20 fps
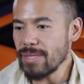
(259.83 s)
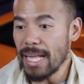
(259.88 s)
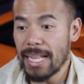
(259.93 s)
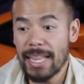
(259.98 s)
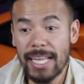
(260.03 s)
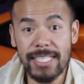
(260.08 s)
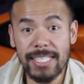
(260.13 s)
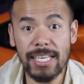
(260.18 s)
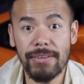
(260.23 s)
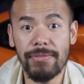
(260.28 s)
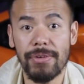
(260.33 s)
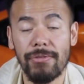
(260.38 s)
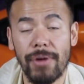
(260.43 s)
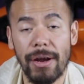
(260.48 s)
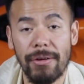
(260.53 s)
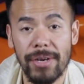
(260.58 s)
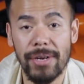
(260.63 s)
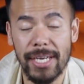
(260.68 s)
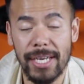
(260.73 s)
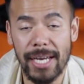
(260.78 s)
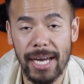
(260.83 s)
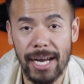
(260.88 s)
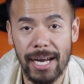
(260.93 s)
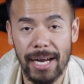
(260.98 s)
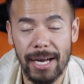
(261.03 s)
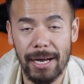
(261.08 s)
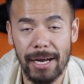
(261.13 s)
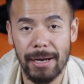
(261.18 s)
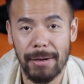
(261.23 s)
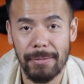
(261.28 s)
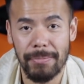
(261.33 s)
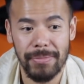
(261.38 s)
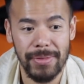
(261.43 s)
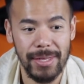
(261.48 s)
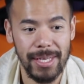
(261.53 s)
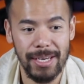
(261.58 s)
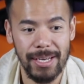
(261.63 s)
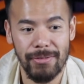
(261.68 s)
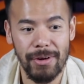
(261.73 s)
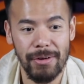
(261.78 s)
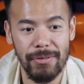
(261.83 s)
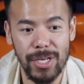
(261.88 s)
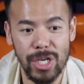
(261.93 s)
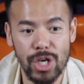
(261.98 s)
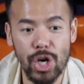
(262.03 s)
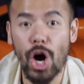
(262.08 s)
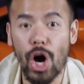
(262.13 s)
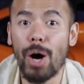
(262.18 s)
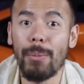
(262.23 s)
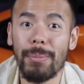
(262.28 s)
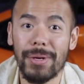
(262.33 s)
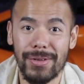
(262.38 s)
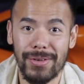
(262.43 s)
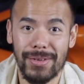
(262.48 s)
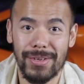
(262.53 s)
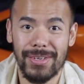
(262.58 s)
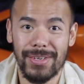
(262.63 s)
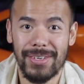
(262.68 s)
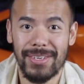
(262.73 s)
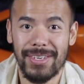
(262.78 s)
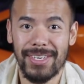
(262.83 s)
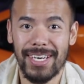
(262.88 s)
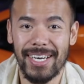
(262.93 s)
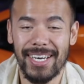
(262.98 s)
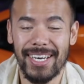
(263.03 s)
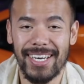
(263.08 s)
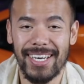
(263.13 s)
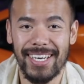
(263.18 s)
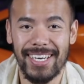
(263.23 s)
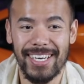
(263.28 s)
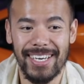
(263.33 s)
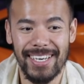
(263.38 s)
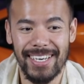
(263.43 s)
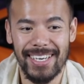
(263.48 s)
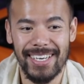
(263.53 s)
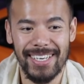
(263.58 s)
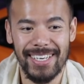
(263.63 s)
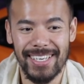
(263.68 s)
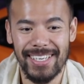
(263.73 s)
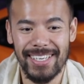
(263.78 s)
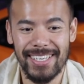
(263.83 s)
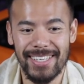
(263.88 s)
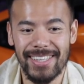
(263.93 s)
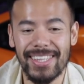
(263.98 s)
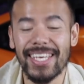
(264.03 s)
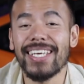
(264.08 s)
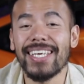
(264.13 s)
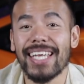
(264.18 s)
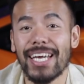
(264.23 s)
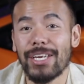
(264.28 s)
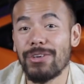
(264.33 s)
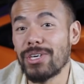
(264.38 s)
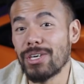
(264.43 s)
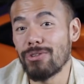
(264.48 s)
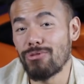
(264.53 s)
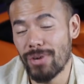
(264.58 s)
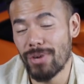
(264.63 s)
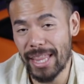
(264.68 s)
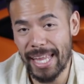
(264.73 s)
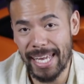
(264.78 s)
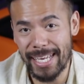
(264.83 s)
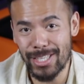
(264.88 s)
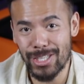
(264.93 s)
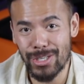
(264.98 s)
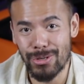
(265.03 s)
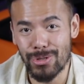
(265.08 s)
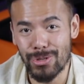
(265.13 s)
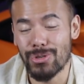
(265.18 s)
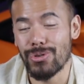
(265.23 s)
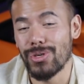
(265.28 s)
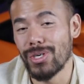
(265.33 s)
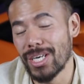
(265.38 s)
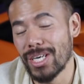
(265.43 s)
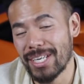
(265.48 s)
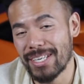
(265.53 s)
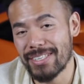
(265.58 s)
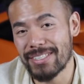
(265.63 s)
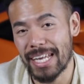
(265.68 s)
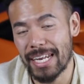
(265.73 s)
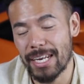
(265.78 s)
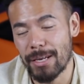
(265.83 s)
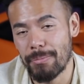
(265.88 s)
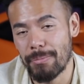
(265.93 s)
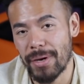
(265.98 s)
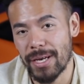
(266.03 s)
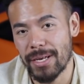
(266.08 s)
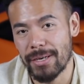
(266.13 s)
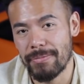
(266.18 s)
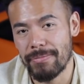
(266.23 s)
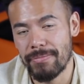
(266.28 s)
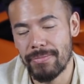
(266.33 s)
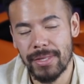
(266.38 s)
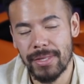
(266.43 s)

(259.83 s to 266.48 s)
let's give a very um, a very common uh, thing that you can relate to, so you understand it better.